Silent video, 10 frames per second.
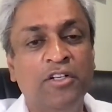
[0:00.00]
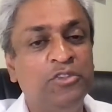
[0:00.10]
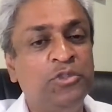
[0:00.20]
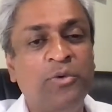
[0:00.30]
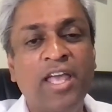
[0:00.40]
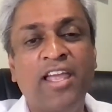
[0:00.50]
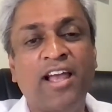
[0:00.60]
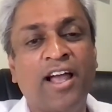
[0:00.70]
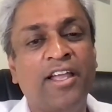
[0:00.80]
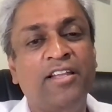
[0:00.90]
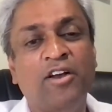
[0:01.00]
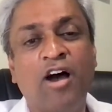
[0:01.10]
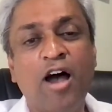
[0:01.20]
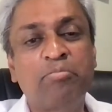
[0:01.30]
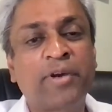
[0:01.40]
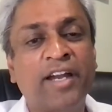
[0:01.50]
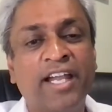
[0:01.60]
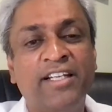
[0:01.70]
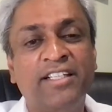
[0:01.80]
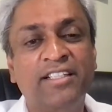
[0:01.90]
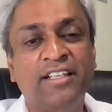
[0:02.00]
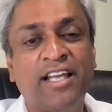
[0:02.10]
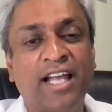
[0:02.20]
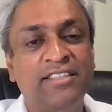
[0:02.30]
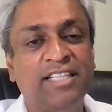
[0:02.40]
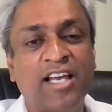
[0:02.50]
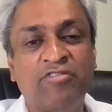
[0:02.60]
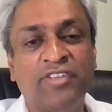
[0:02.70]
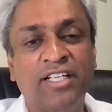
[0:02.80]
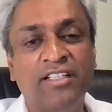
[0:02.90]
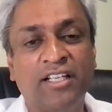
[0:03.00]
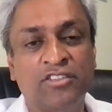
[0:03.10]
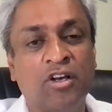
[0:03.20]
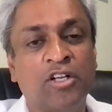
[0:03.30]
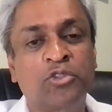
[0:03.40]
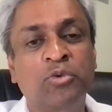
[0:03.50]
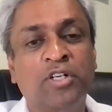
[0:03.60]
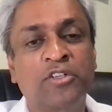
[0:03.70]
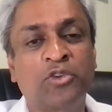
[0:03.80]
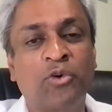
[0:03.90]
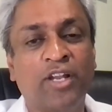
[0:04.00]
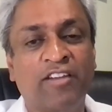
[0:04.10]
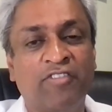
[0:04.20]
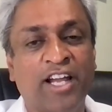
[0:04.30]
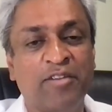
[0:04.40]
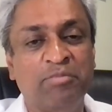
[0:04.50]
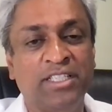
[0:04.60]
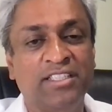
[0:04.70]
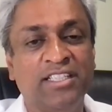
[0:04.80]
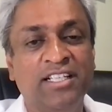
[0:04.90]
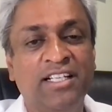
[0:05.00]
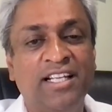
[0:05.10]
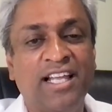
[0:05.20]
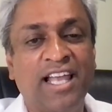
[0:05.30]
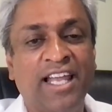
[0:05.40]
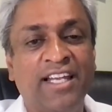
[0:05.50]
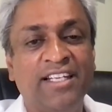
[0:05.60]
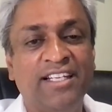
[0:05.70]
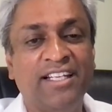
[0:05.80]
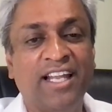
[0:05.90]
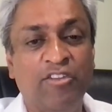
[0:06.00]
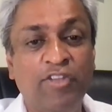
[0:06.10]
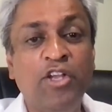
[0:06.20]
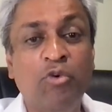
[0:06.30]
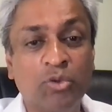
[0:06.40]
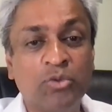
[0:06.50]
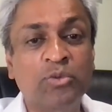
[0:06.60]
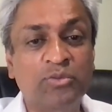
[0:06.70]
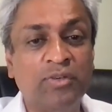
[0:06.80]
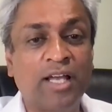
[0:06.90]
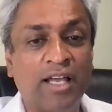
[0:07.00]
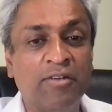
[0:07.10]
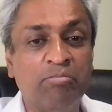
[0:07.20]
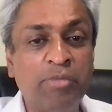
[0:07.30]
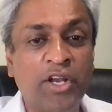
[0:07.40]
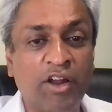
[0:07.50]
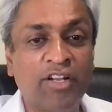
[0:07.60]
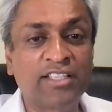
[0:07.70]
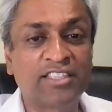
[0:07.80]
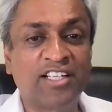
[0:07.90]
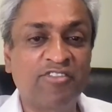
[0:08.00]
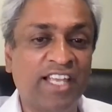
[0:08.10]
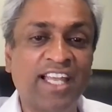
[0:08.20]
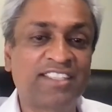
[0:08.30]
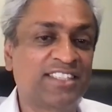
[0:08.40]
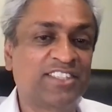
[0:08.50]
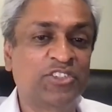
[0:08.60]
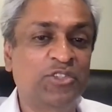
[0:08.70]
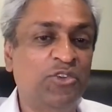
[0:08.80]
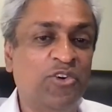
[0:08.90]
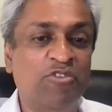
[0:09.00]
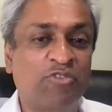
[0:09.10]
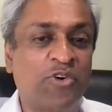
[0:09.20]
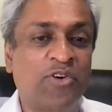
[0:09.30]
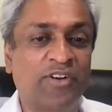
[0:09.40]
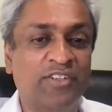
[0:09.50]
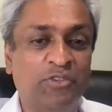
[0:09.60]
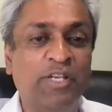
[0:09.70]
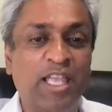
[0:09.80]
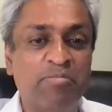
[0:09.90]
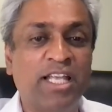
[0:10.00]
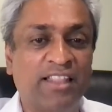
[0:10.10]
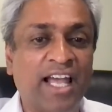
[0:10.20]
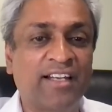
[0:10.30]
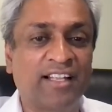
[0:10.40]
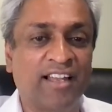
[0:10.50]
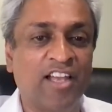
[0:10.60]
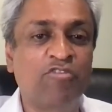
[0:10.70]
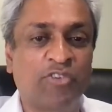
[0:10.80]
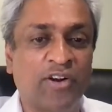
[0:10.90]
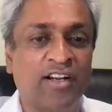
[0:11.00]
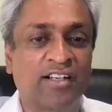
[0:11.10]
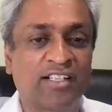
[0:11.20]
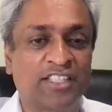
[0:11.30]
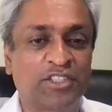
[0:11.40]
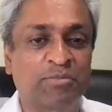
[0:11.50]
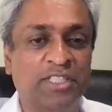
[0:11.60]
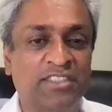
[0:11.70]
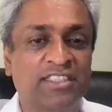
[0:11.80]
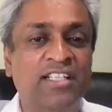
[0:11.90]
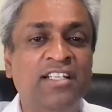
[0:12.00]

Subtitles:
Today, I operate at Zafin a SOC 2 controlled environment. And we go through periodic certifications, as you know, to keeping that alive for our customers.